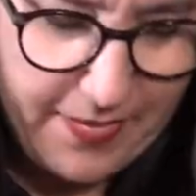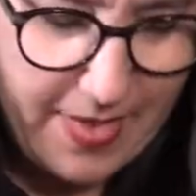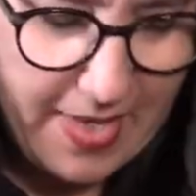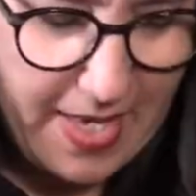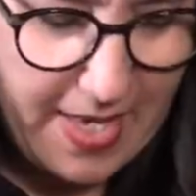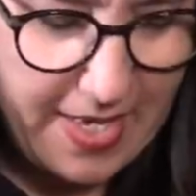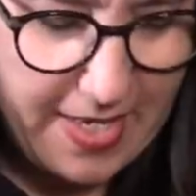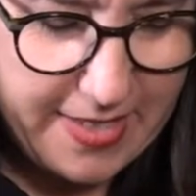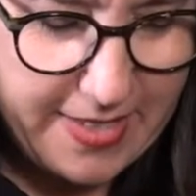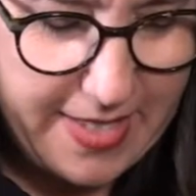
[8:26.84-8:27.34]

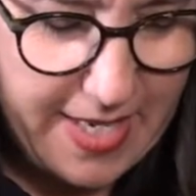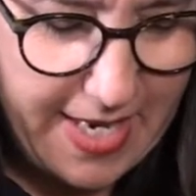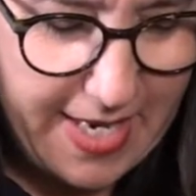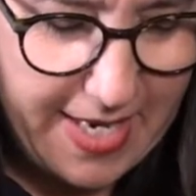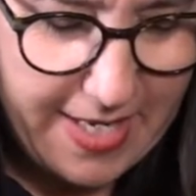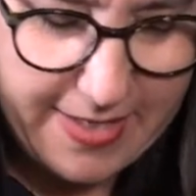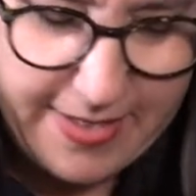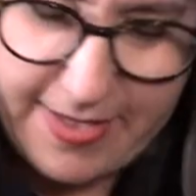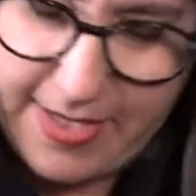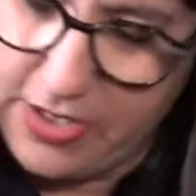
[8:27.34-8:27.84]
is that
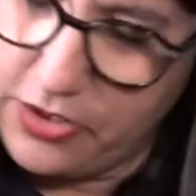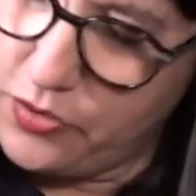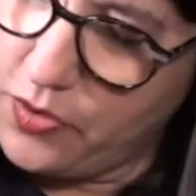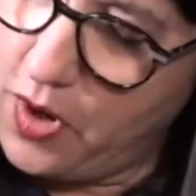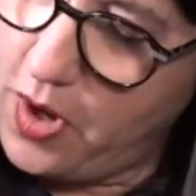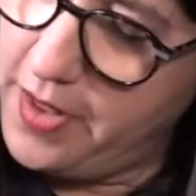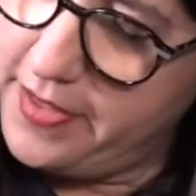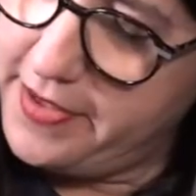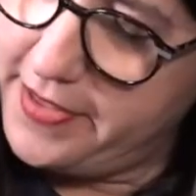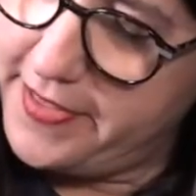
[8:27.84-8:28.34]
as they
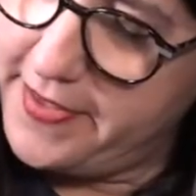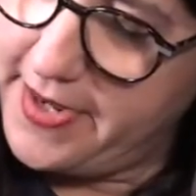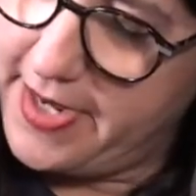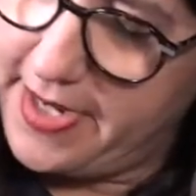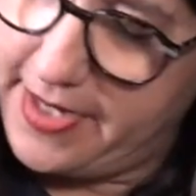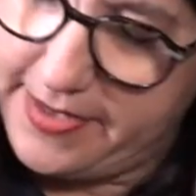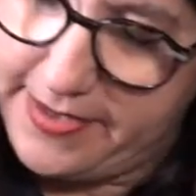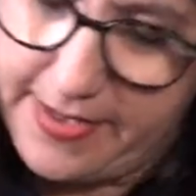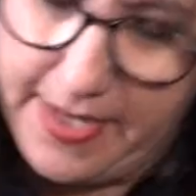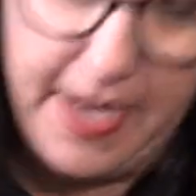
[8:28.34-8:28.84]
draw the
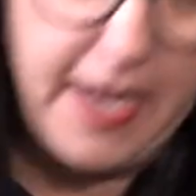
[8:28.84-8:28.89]
things,